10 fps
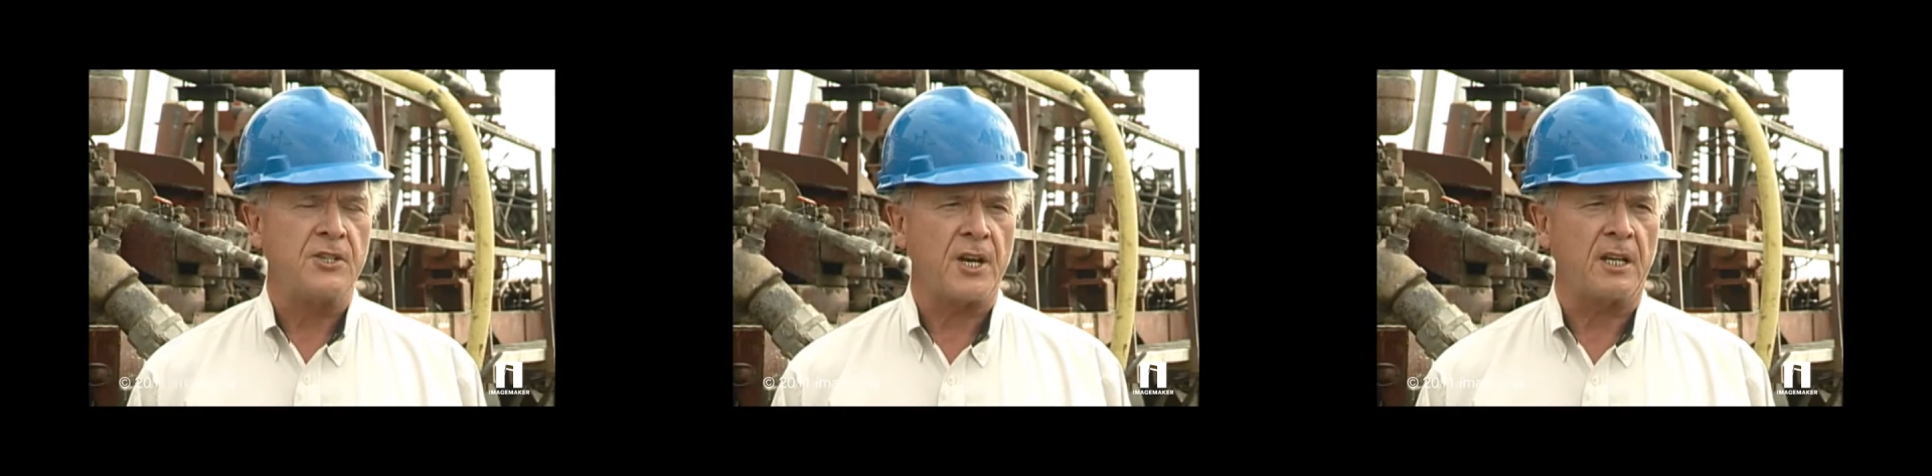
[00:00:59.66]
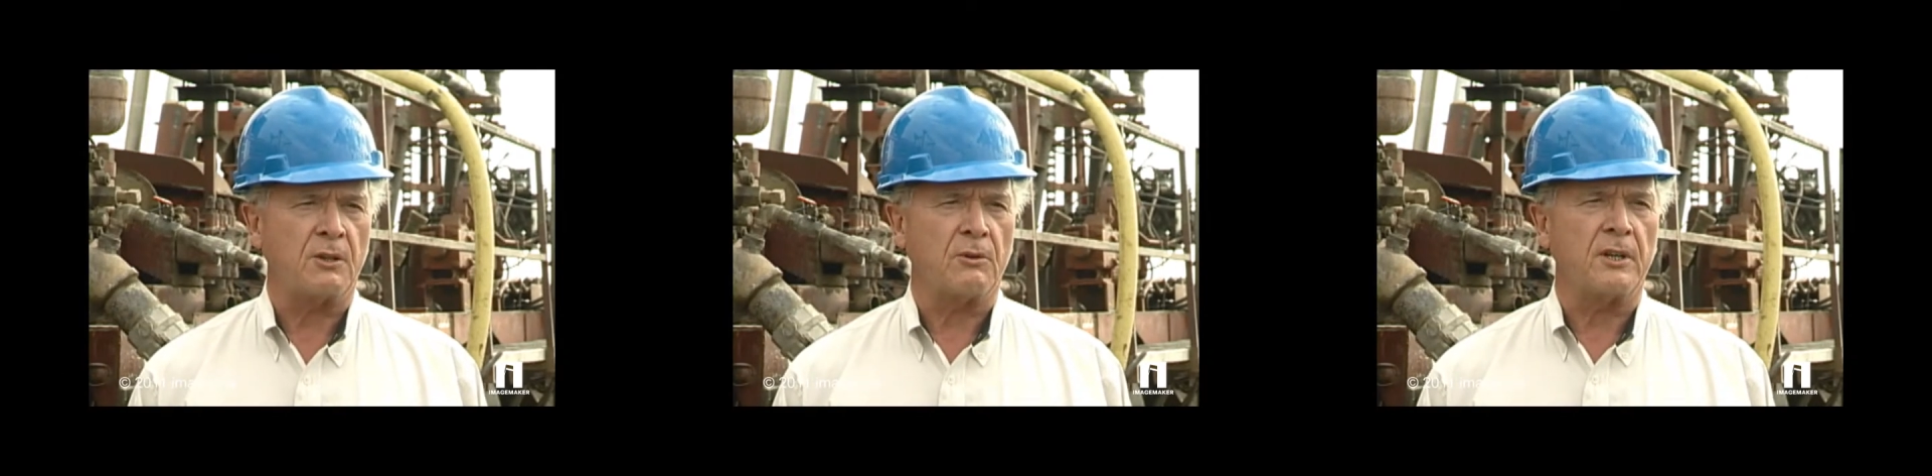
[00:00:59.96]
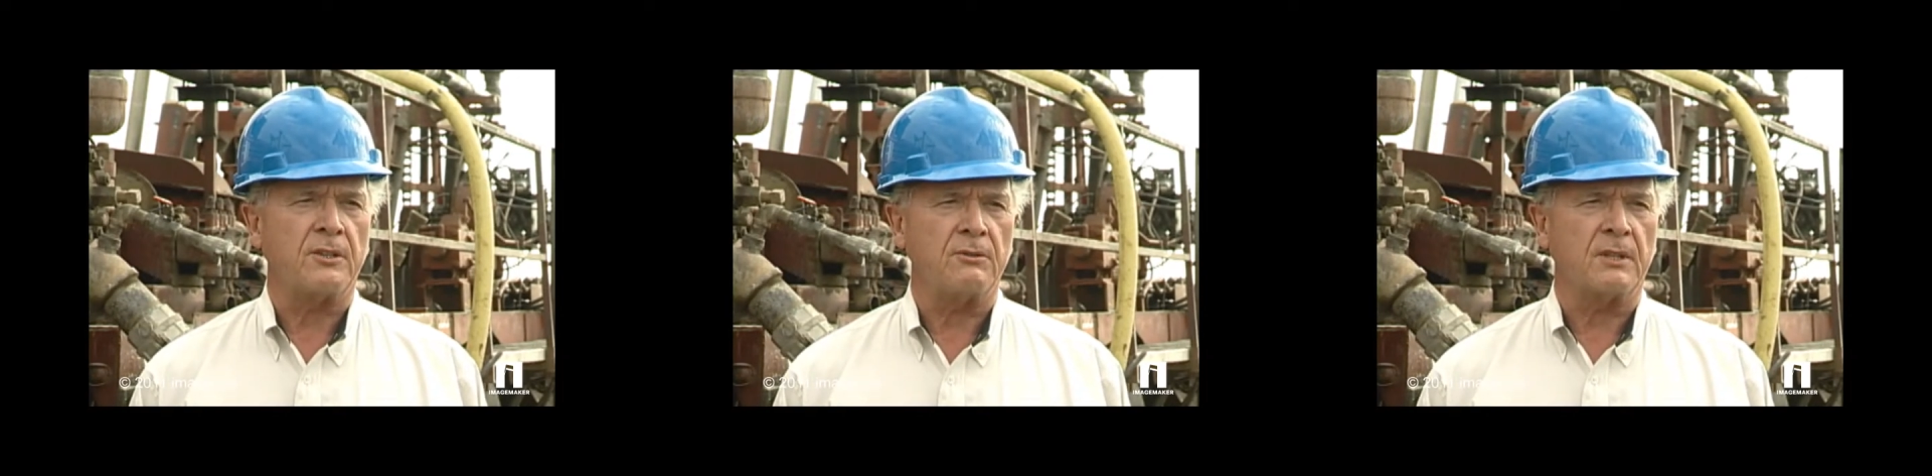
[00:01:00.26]

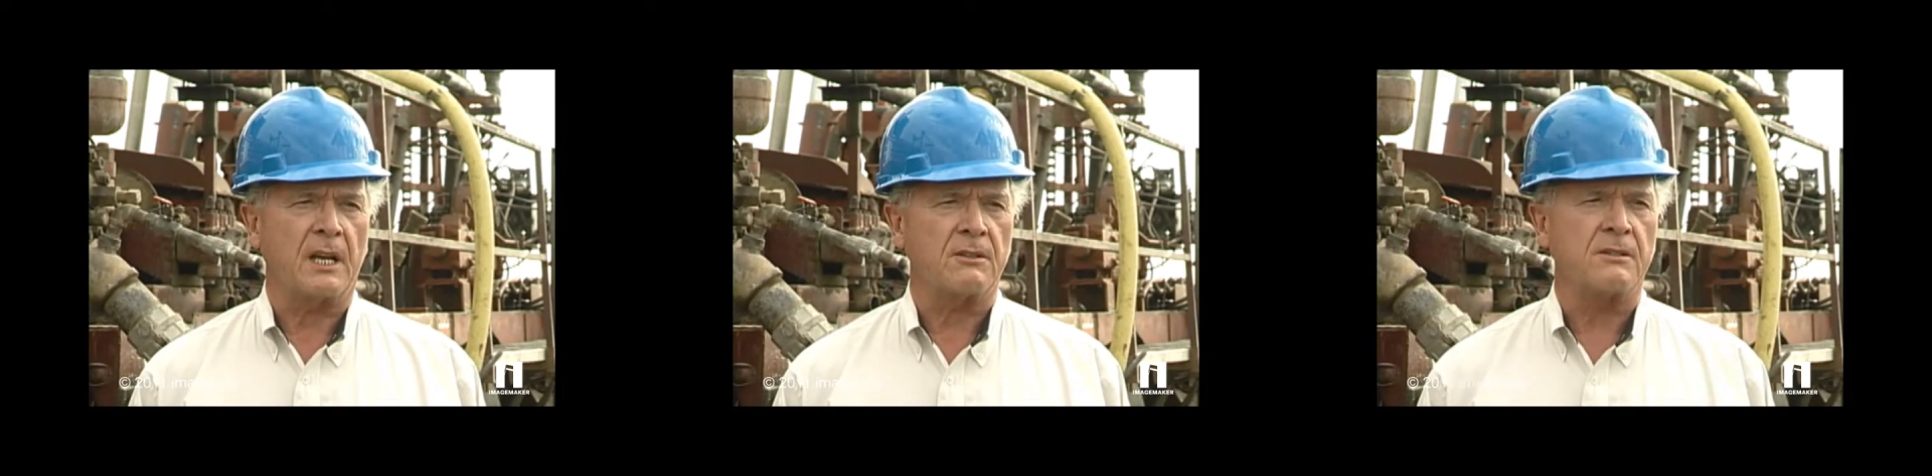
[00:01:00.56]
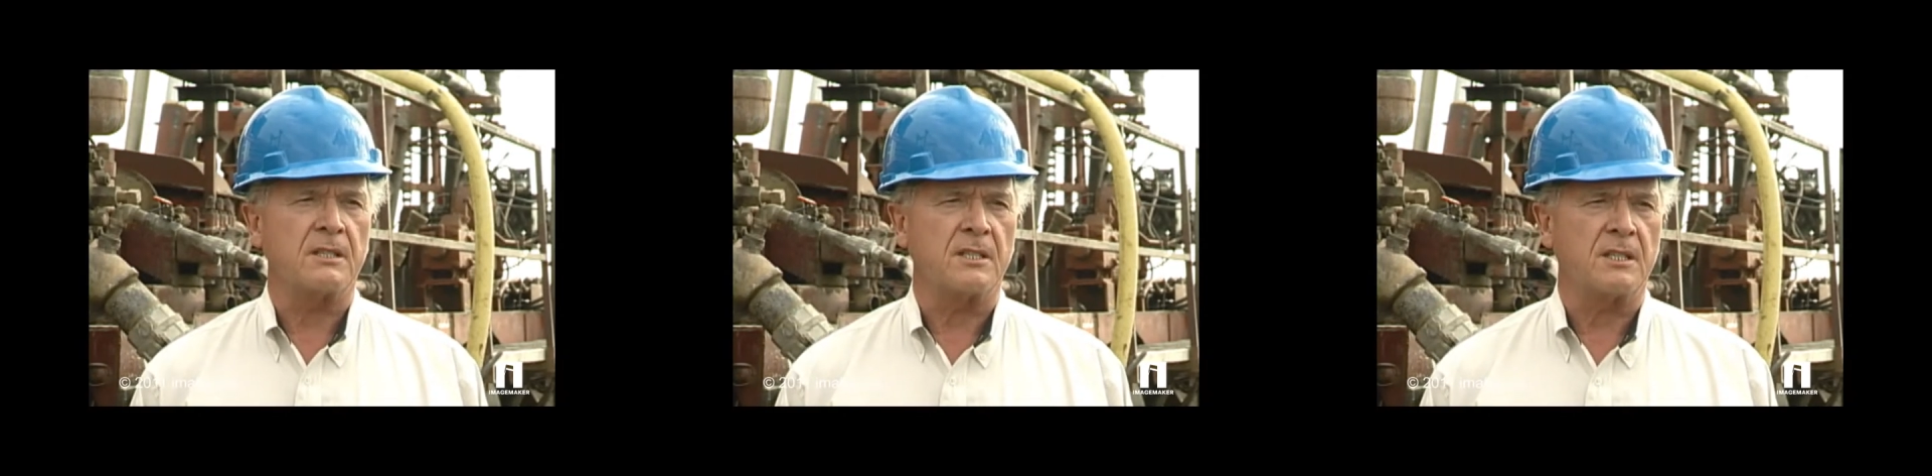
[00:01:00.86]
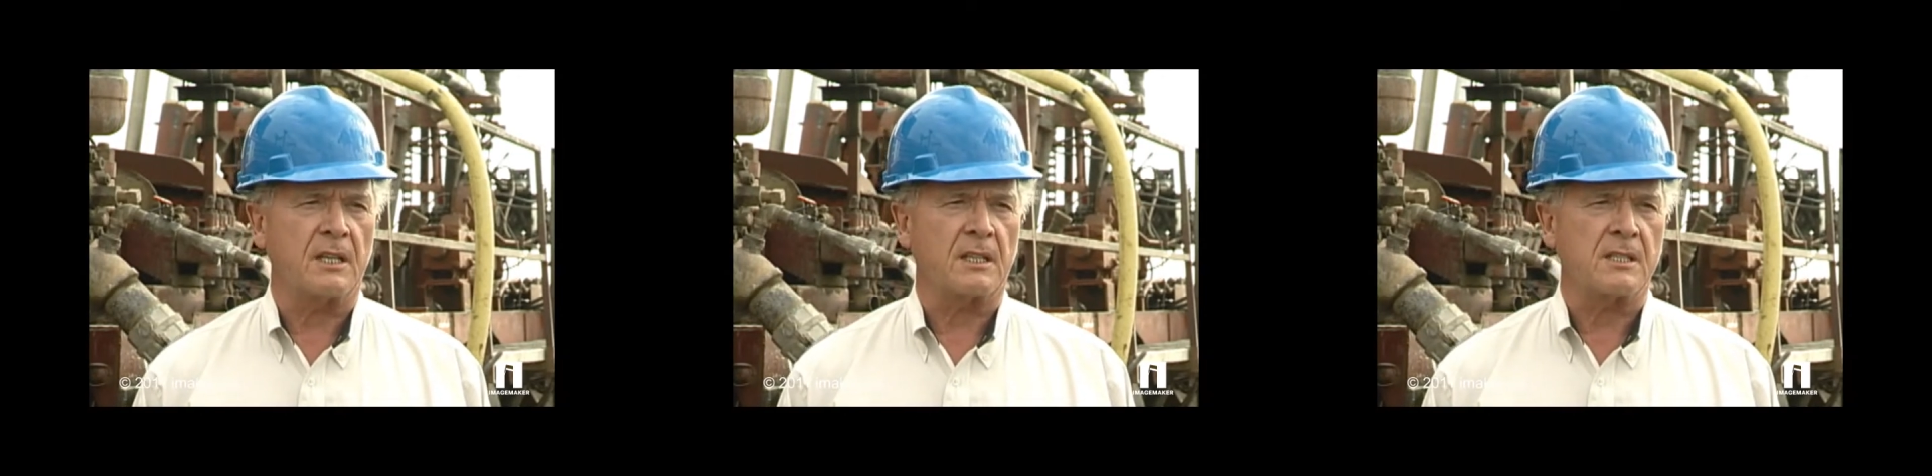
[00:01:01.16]
January
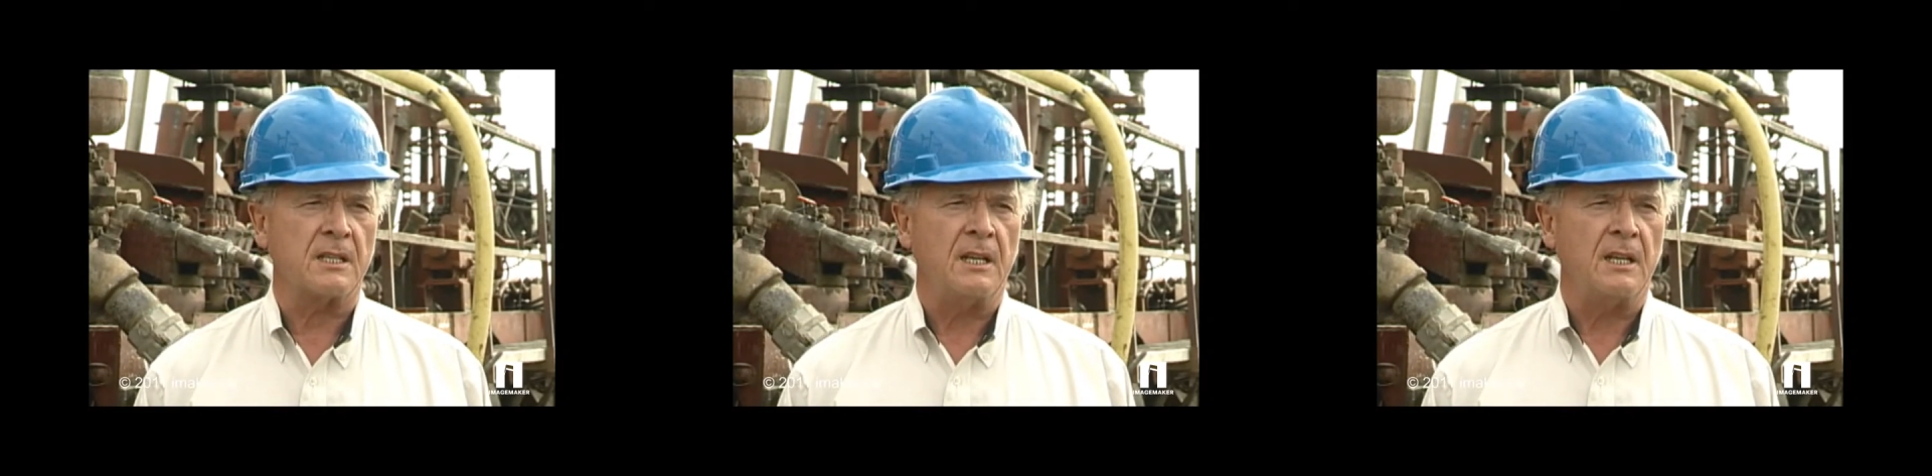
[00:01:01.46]
2006.